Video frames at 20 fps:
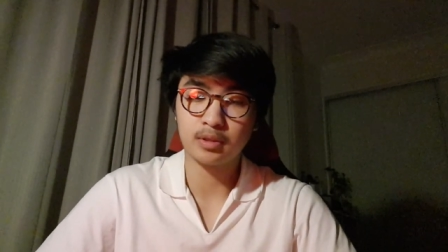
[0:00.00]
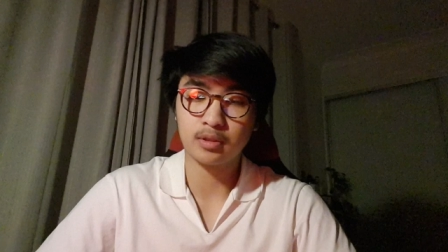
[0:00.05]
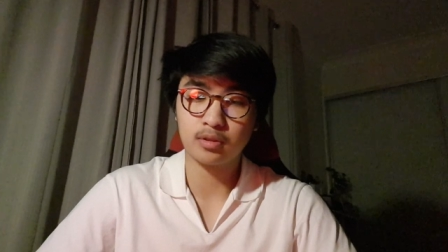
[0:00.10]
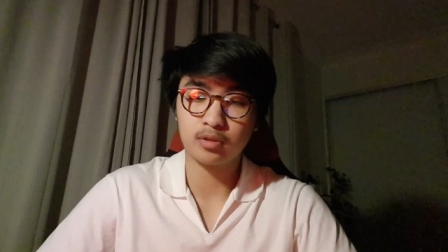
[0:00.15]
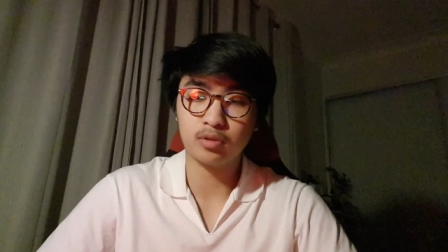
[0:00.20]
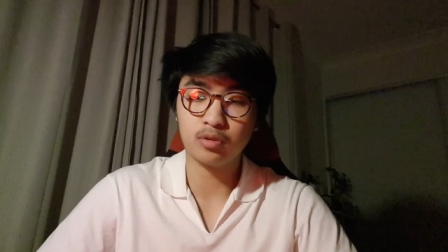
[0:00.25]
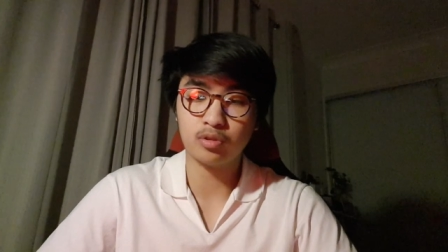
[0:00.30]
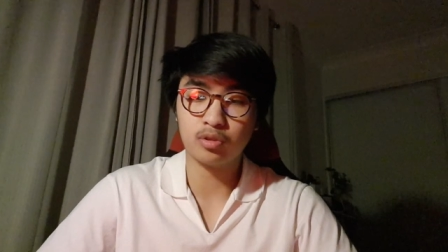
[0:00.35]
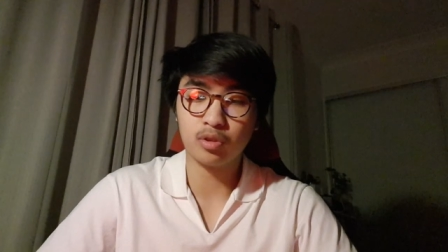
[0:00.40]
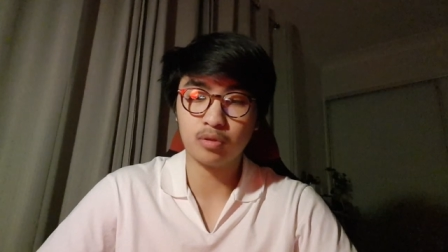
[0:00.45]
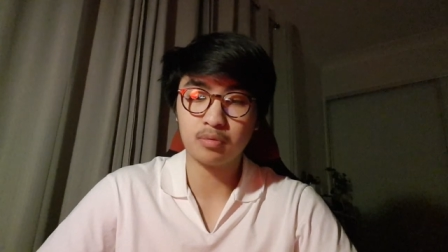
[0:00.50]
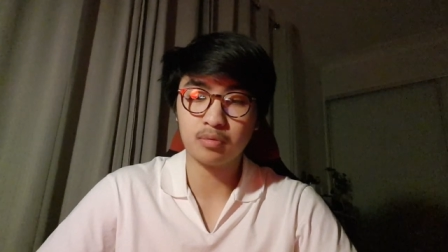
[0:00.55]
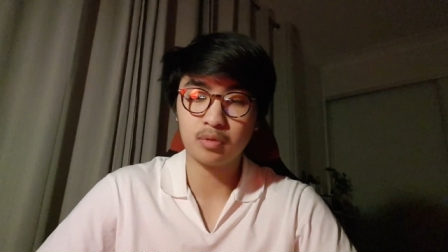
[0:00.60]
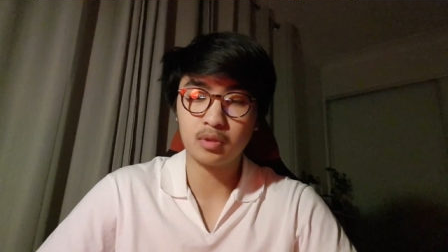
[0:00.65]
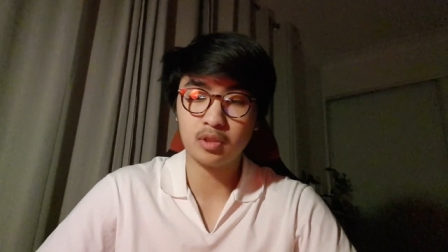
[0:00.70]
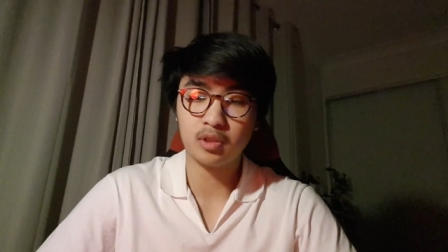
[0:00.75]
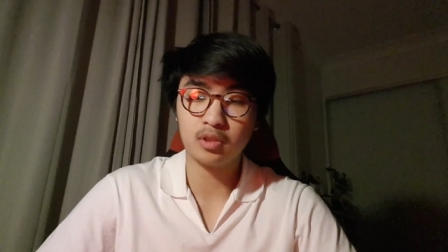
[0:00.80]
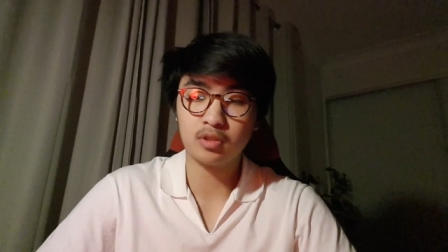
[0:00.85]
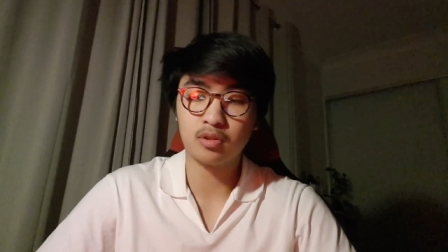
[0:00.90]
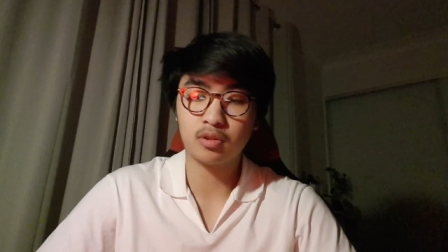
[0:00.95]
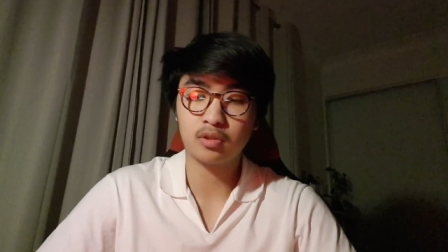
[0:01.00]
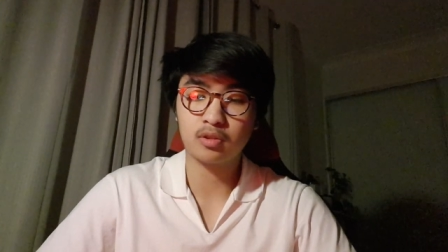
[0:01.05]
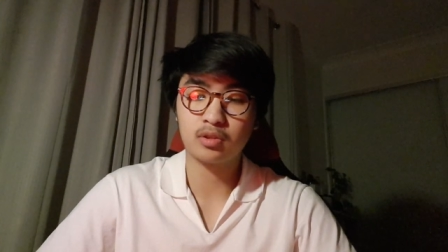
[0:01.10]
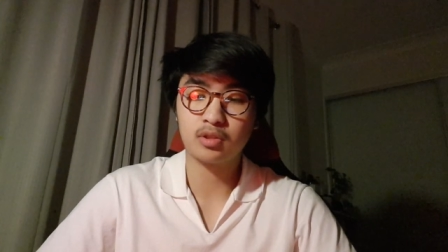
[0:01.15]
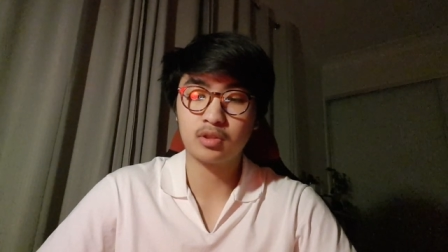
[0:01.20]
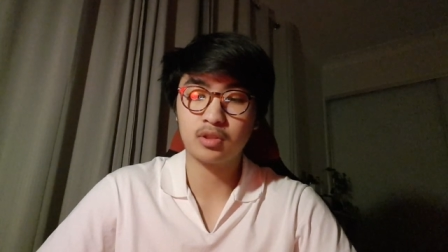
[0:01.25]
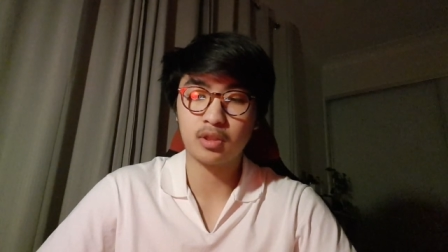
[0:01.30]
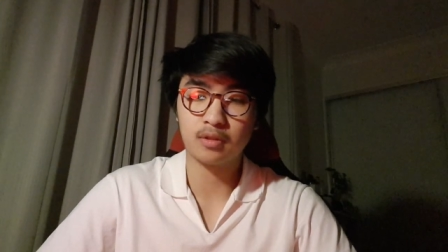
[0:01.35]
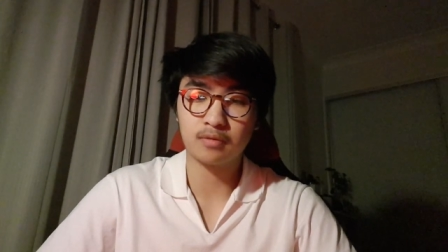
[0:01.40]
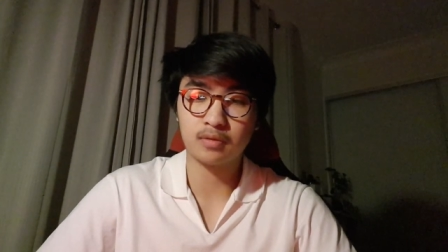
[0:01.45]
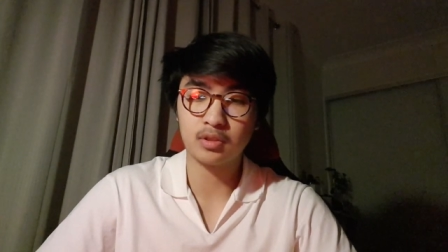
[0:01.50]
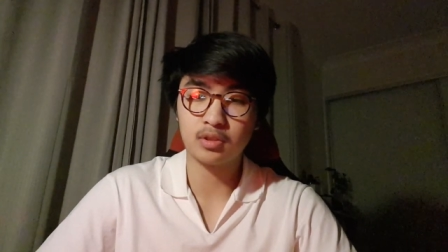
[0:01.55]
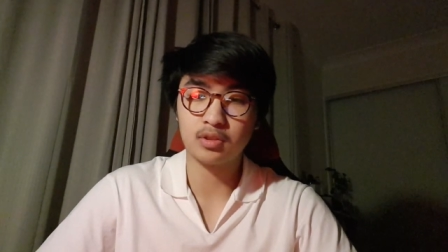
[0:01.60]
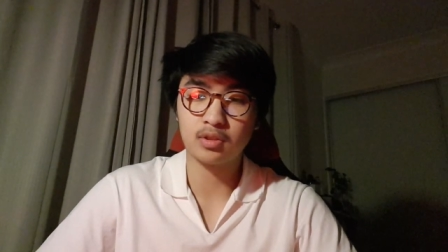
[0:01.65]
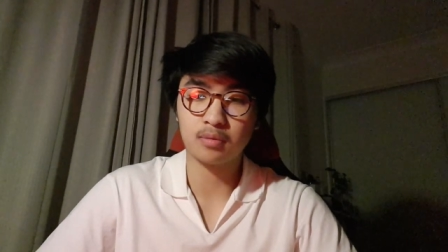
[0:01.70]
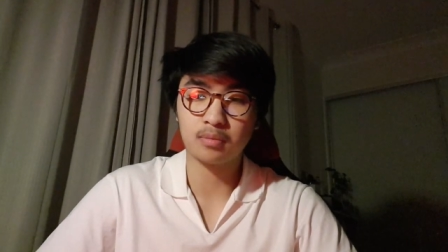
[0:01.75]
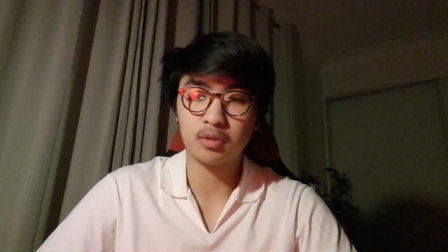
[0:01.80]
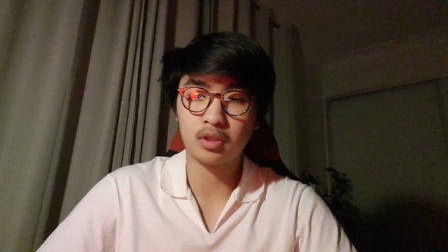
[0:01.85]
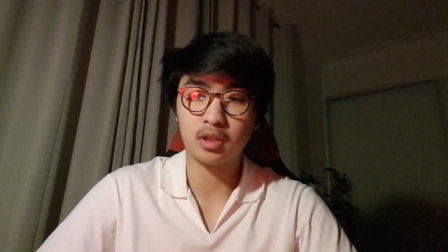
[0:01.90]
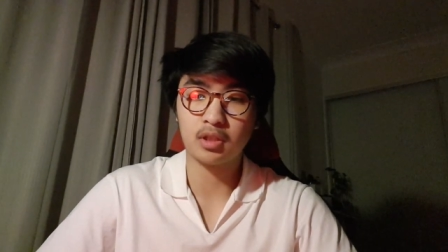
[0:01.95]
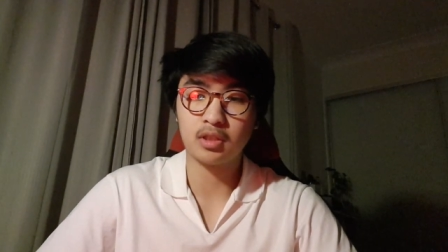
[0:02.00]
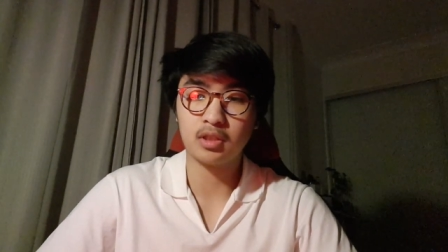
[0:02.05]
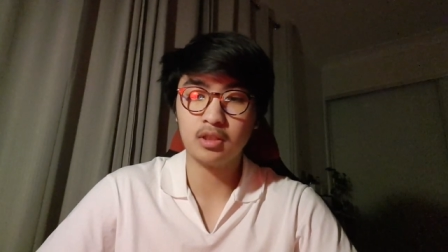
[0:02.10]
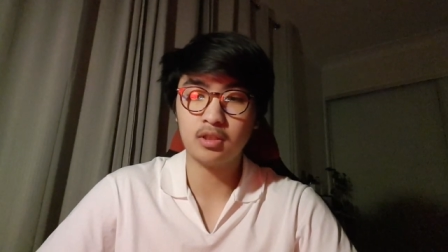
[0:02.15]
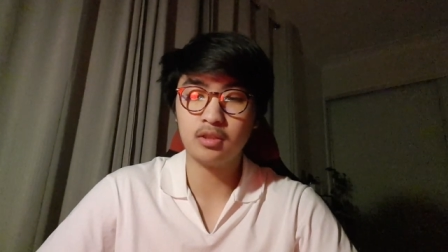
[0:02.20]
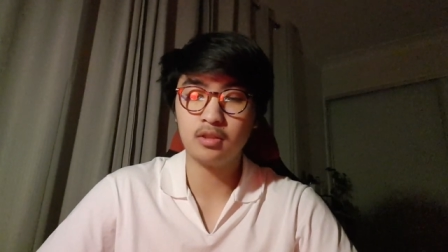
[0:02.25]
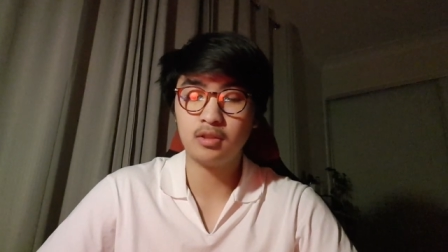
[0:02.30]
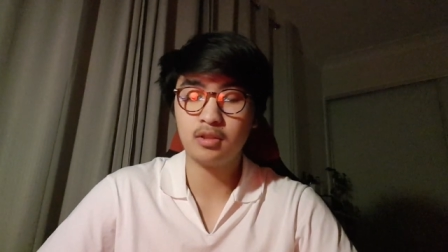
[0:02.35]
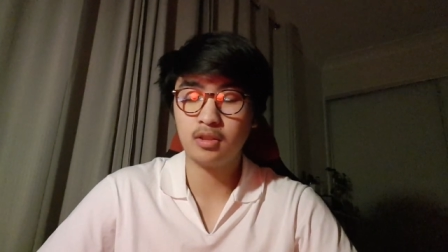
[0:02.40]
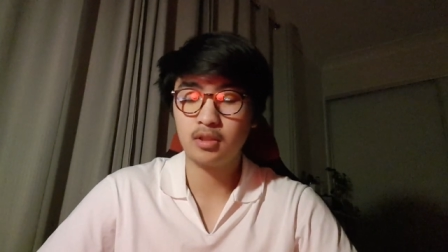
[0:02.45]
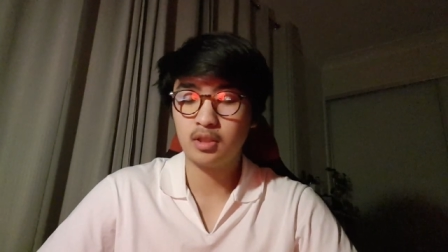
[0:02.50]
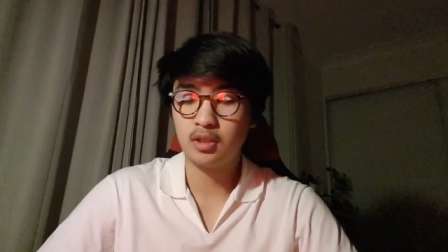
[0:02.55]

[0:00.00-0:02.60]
good dopamine detox, definitely something I needed.